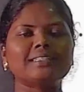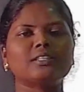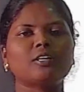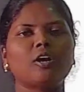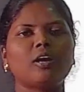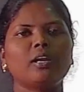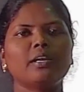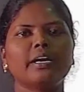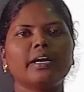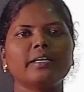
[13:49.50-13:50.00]

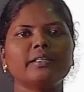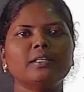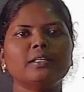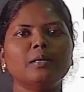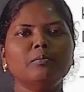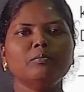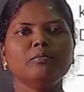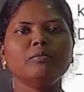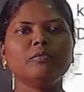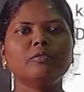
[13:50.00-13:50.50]

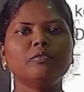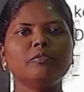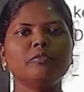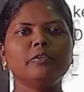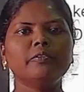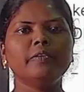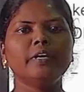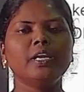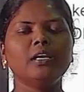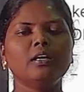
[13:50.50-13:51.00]
secured
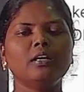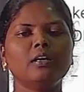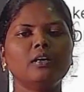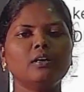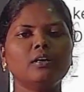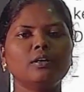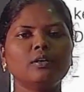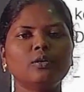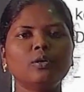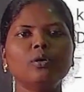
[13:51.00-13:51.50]
communication
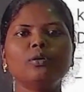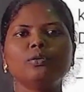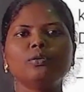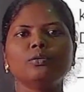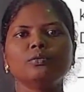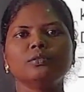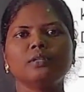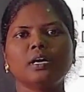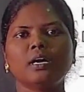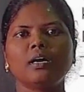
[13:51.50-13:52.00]
of
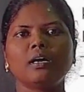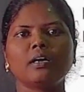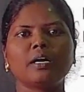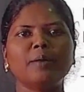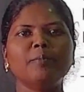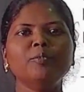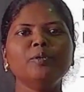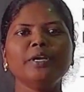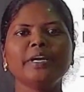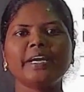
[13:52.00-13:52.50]
that
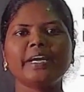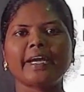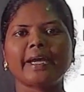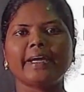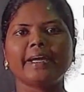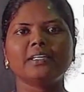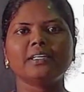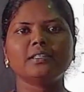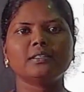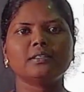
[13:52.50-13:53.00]
particular data.
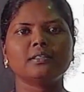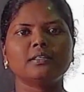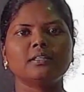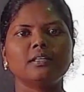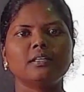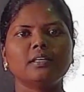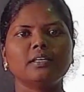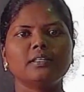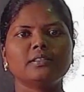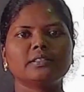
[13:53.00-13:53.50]

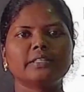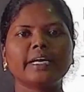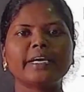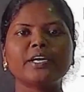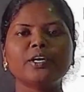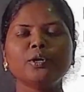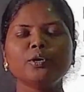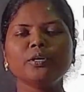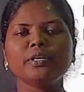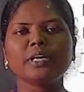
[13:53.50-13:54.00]

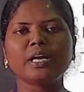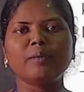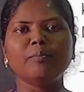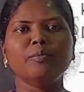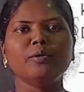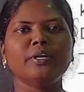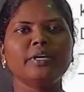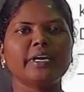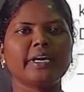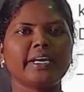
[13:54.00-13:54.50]
So,
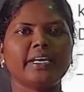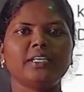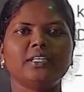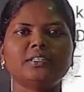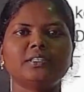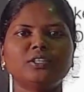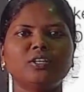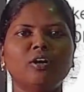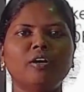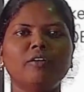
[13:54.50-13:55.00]
first
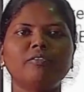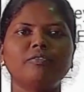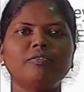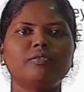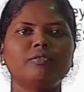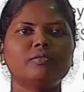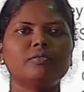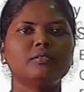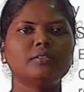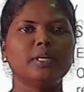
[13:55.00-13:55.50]
of all,
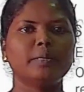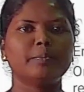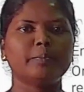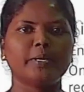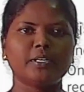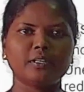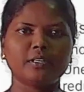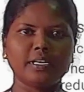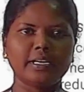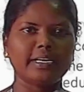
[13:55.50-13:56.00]
goal of the
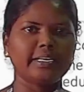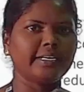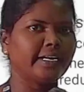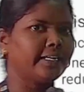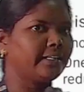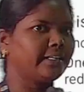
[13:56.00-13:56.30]
DES